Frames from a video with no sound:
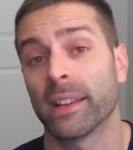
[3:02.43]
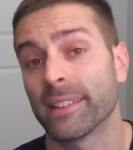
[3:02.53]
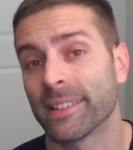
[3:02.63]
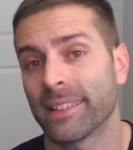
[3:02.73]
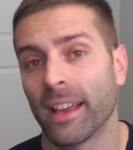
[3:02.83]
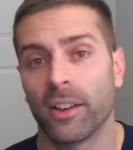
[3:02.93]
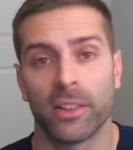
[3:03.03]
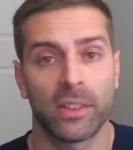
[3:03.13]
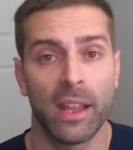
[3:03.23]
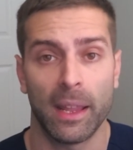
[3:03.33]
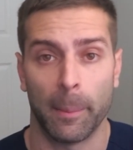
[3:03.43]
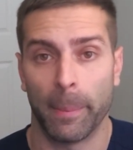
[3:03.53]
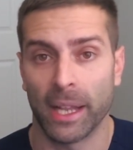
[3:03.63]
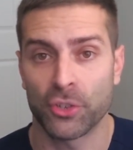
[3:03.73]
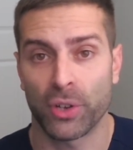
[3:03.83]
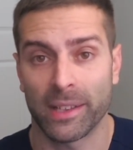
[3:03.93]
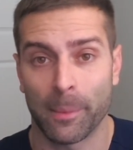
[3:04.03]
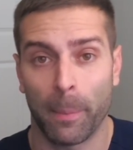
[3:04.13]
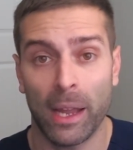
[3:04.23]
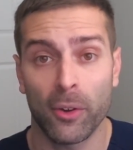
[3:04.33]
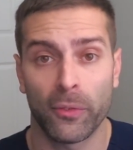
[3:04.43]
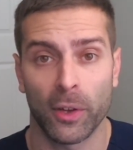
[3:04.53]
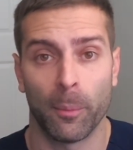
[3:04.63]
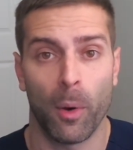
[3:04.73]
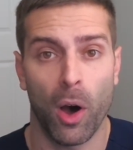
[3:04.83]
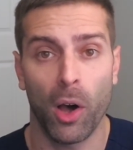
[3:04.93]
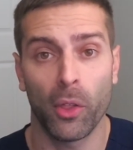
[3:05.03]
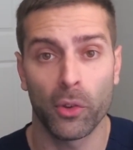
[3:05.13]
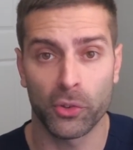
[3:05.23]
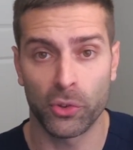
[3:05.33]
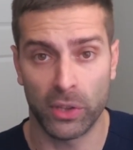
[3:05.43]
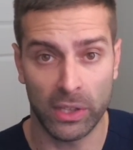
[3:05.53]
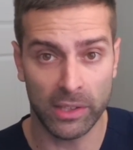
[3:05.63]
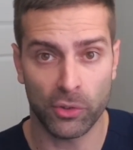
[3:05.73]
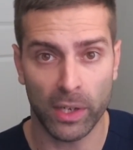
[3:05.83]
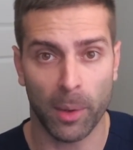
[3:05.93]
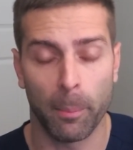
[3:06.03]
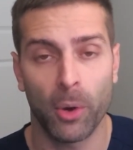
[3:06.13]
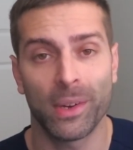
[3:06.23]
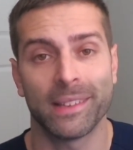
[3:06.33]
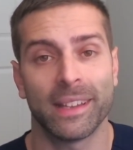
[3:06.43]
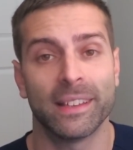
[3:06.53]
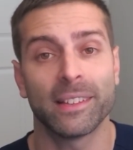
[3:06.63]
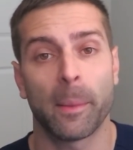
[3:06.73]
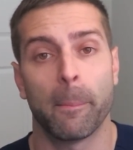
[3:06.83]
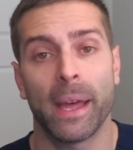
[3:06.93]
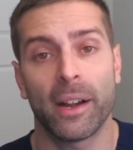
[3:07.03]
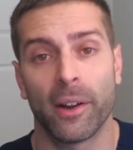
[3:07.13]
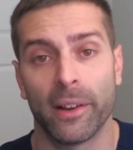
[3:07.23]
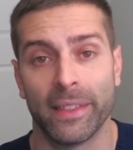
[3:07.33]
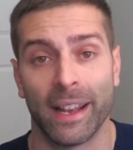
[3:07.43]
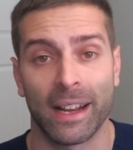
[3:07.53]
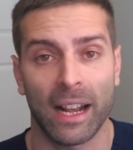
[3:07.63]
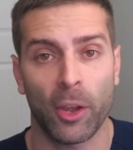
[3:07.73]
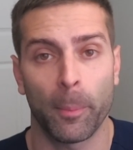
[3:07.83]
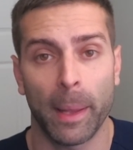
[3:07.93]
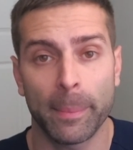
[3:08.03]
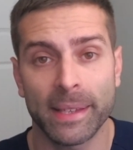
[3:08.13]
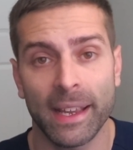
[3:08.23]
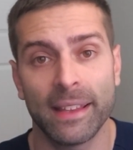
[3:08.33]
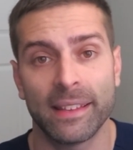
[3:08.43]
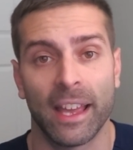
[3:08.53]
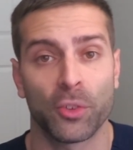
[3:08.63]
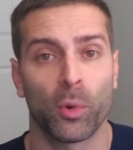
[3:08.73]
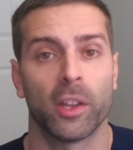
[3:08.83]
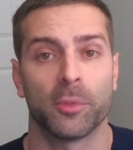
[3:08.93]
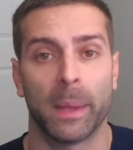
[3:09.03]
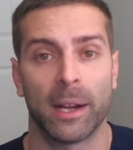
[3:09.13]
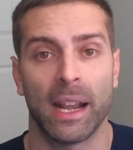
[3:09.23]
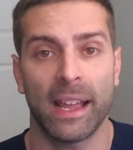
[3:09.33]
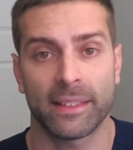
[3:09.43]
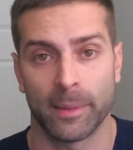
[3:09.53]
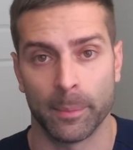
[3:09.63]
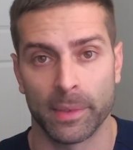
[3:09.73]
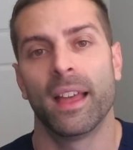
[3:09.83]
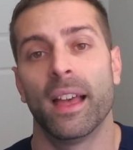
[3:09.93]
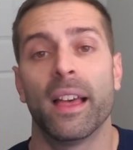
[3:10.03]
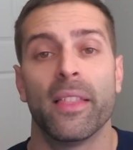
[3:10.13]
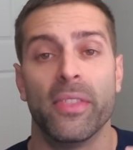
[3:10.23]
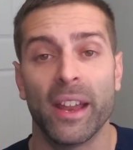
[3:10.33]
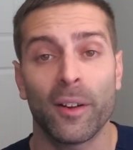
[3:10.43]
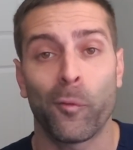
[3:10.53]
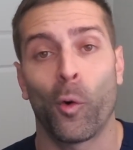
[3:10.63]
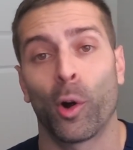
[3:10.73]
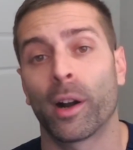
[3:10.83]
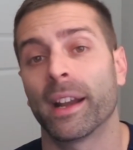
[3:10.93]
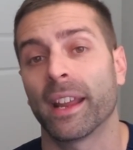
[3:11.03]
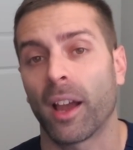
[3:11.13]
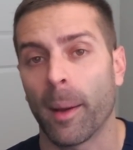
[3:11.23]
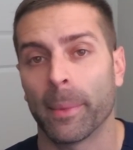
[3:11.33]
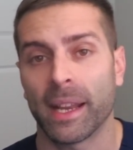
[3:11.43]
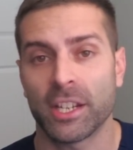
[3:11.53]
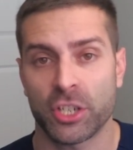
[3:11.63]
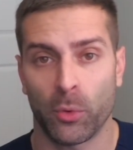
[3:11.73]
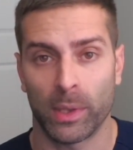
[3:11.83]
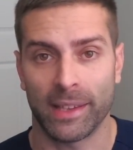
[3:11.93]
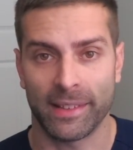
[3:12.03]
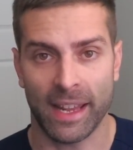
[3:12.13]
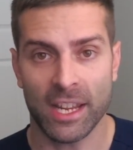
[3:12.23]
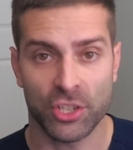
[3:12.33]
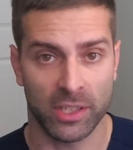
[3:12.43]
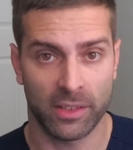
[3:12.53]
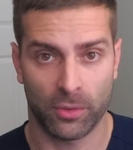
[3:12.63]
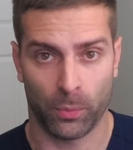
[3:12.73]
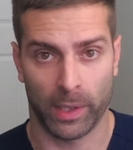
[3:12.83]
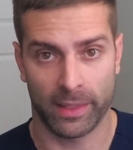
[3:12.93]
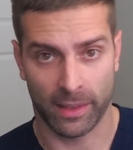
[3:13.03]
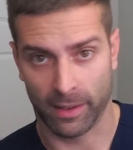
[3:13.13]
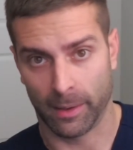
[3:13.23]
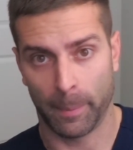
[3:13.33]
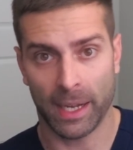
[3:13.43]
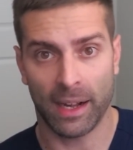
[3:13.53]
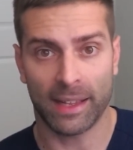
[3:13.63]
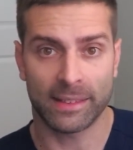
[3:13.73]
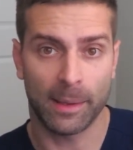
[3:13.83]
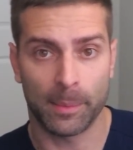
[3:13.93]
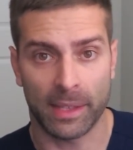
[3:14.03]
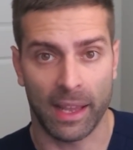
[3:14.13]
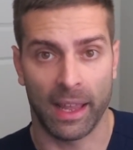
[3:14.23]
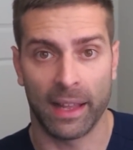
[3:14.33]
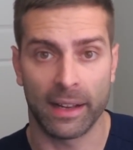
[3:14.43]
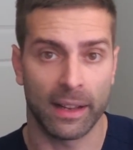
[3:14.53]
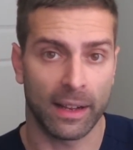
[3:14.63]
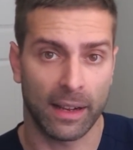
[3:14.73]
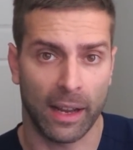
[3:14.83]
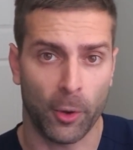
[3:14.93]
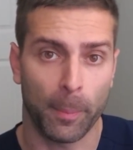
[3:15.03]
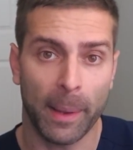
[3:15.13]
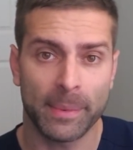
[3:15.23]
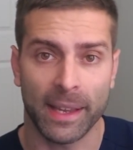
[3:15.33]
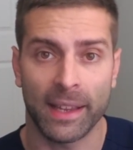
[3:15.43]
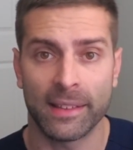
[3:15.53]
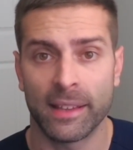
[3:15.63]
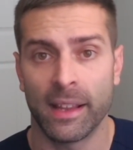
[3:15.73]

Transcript: the cells, it penetrates the biofilm. All those these three components, it does it better than glycopeptides as well as beta lactams. Therefore, in combination with these agents, with the beta-lactams and glycopeptides,